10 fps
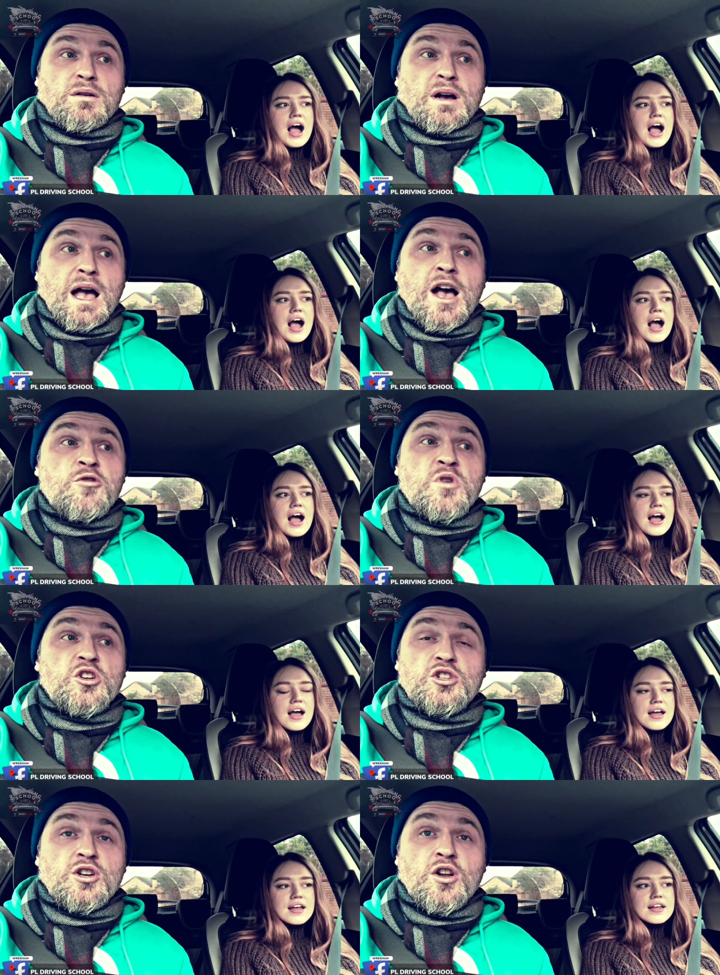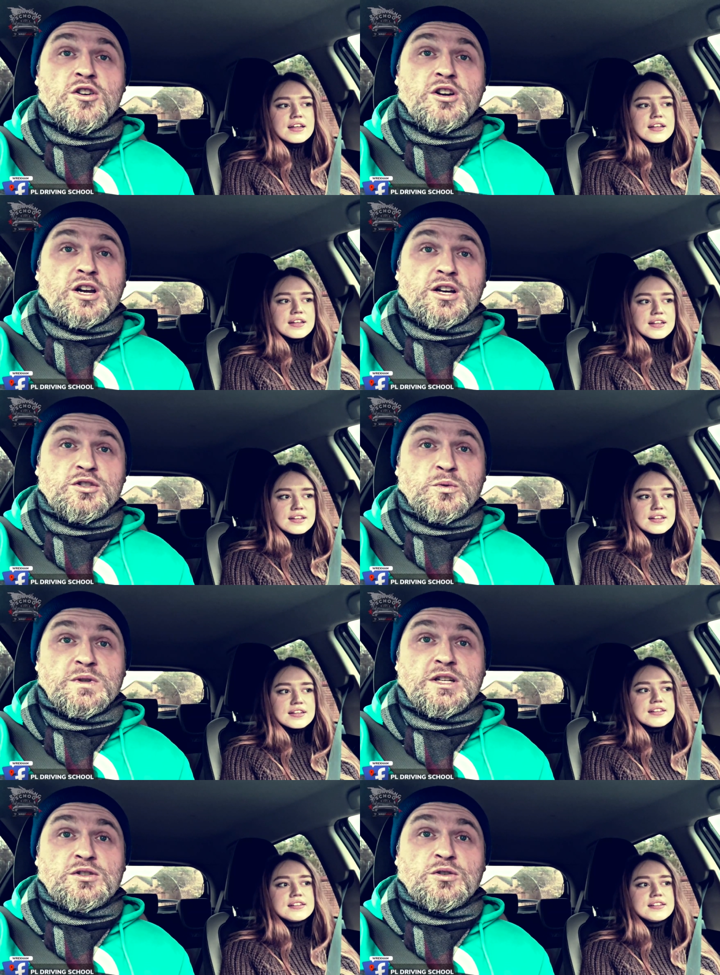Speaker 1: how much longer do we
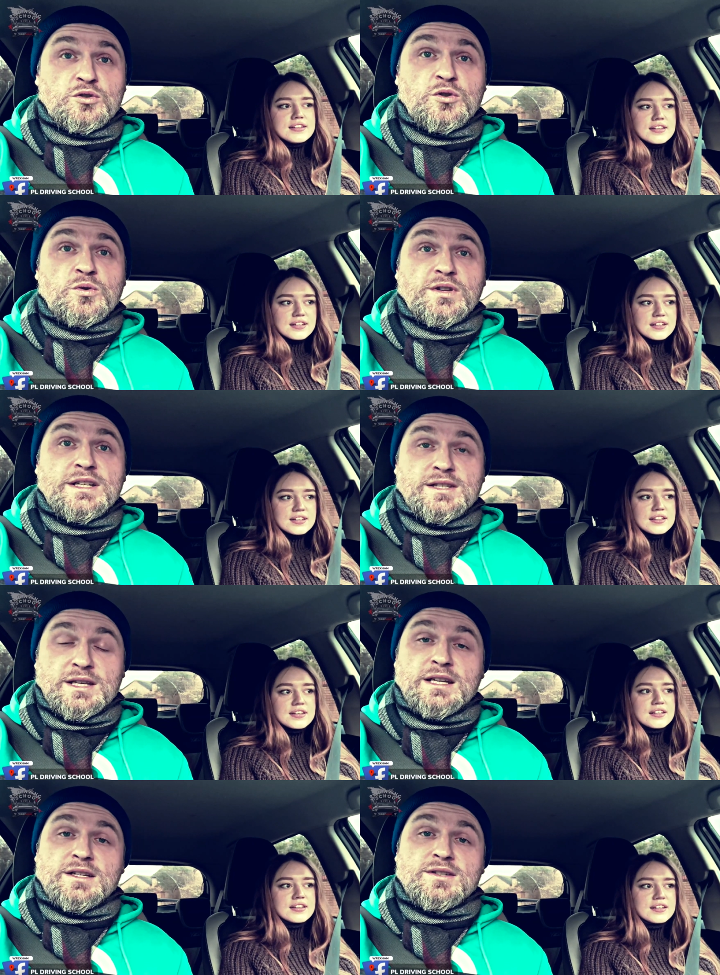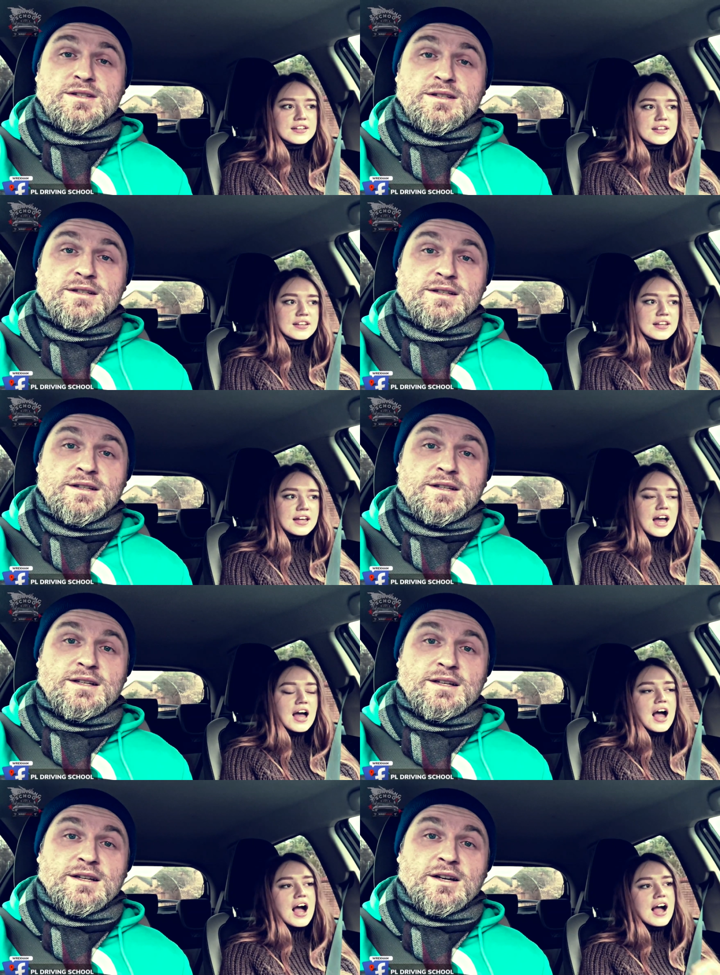need to do these things
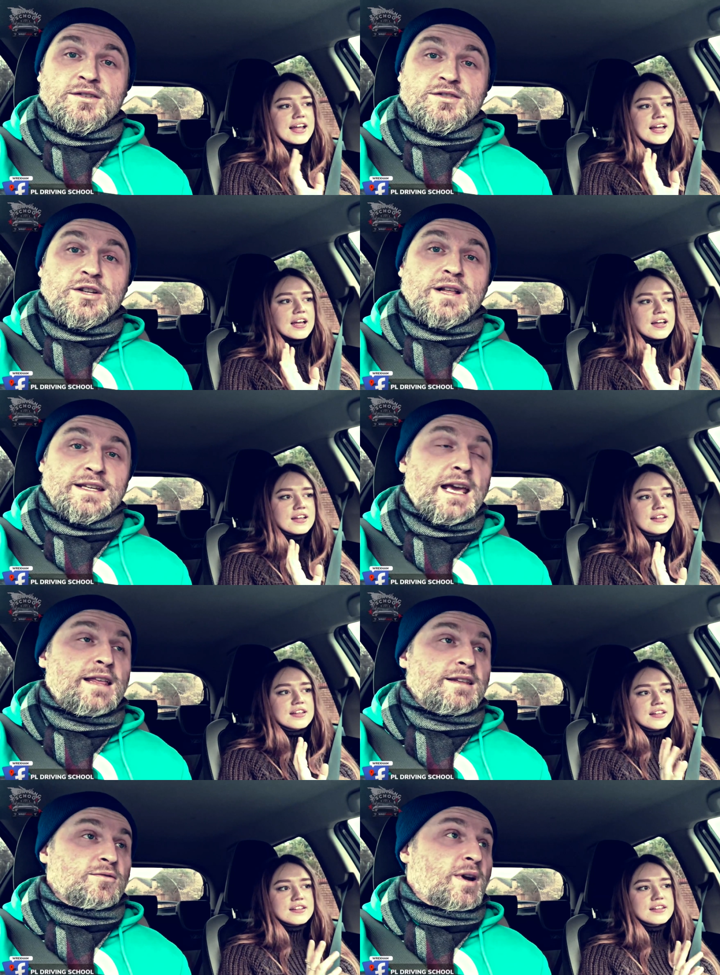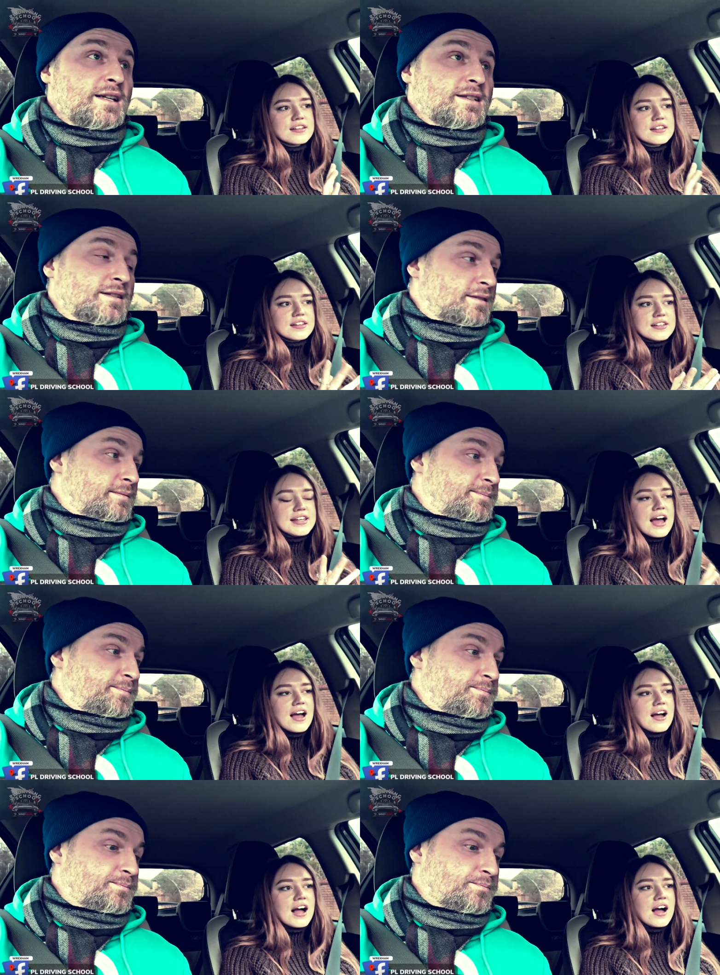I, until I get it right?
Speaker 2: Yeah,
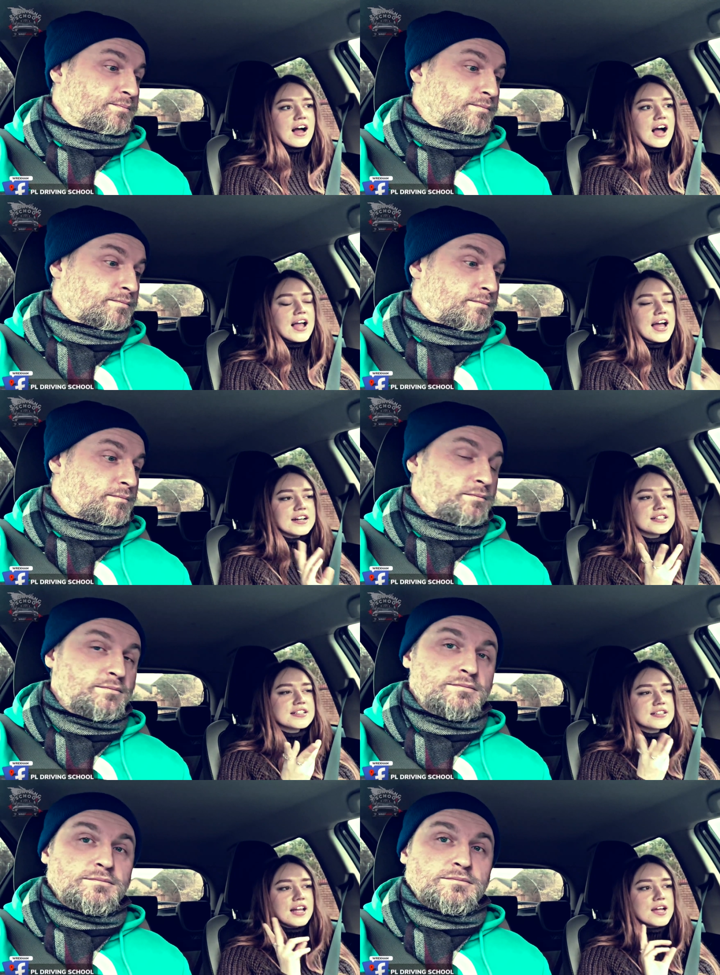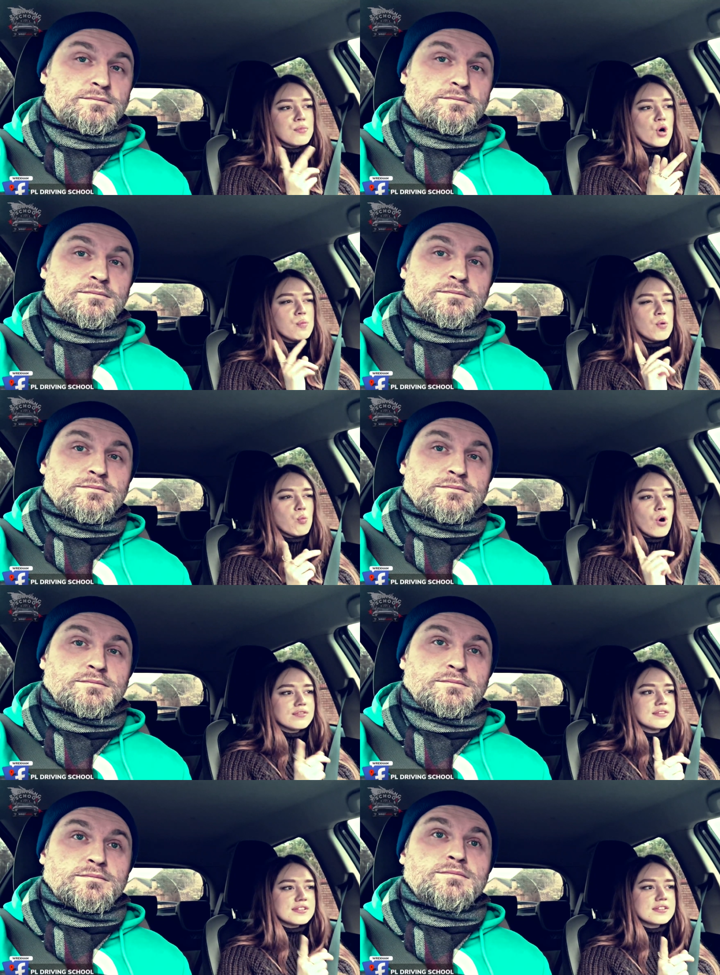I had a slight moment
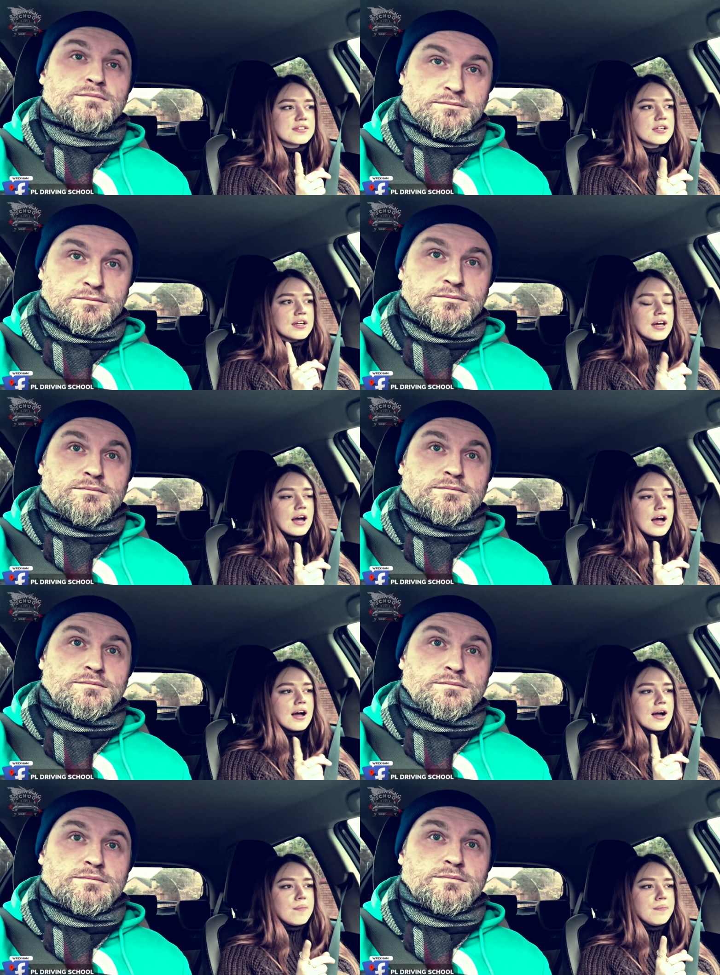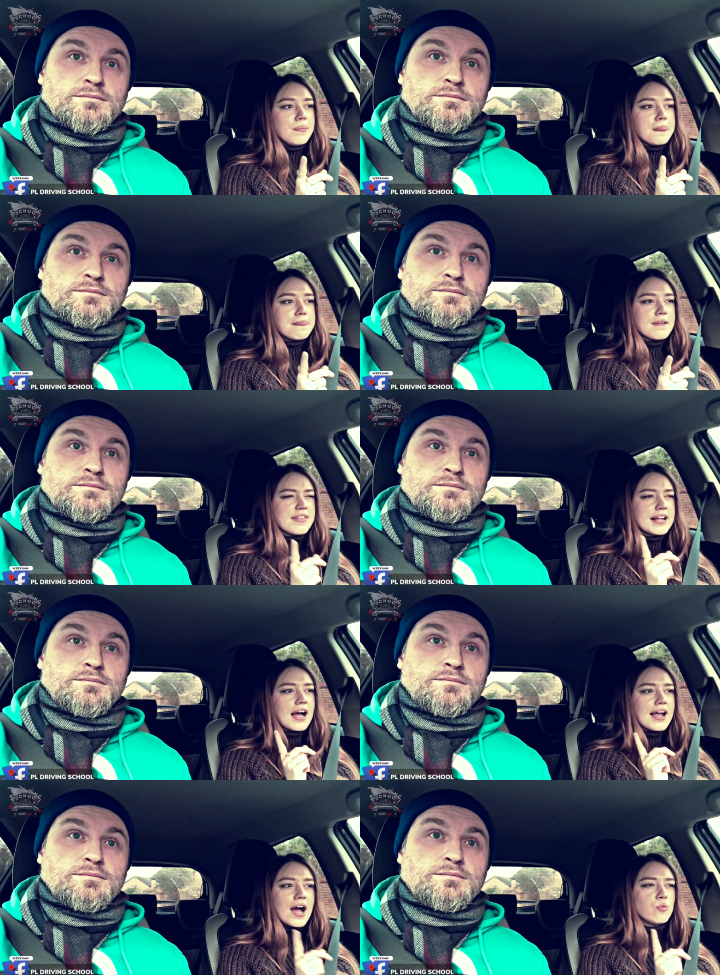once. Um, I think
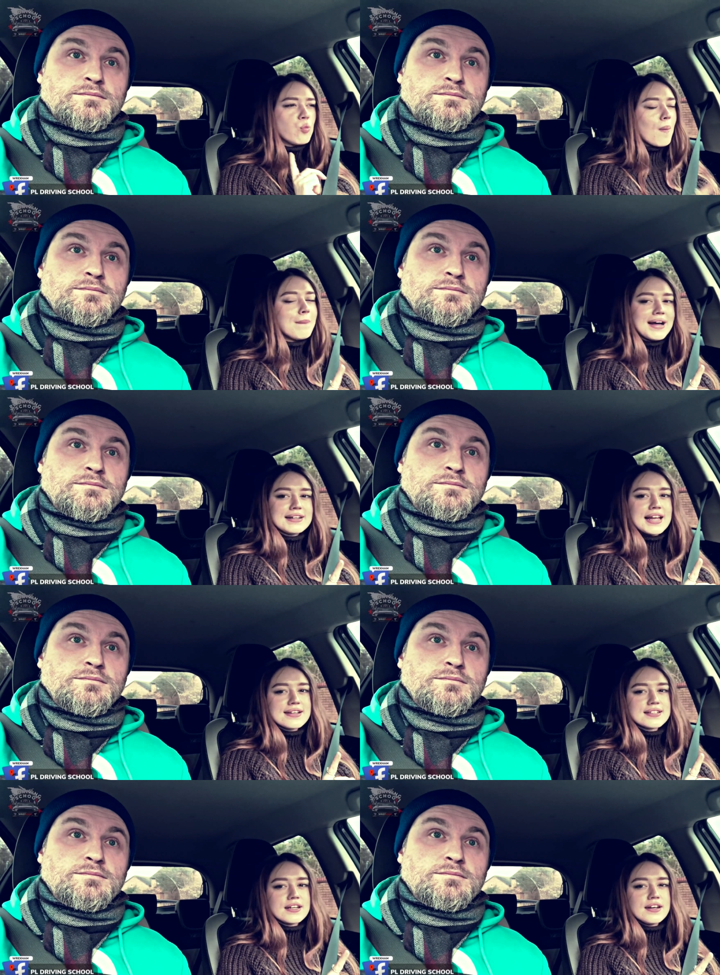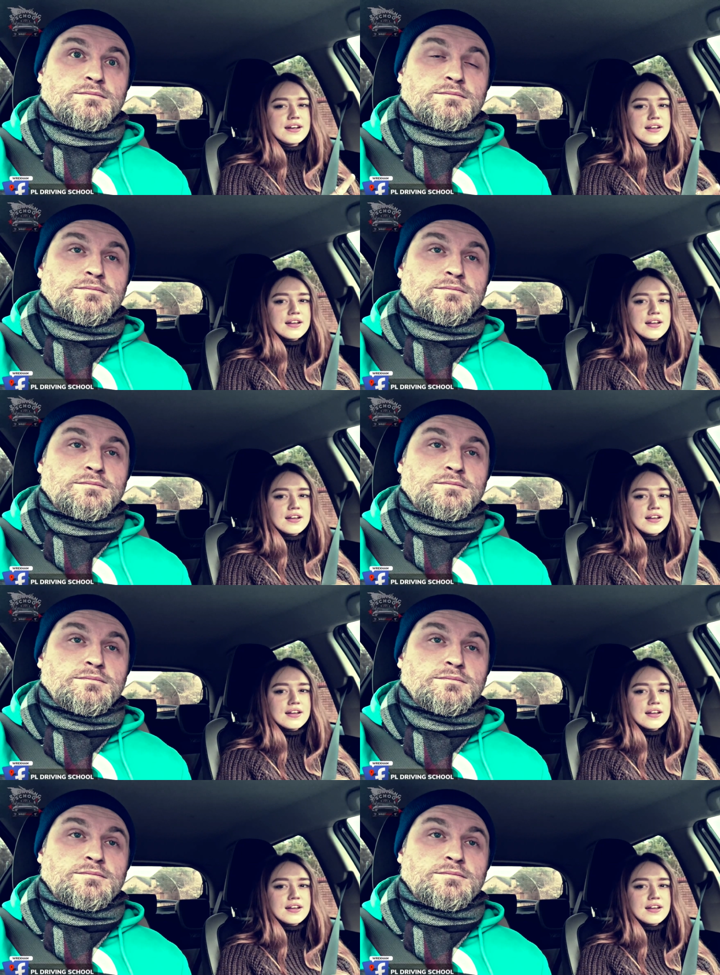I had one bad lesson,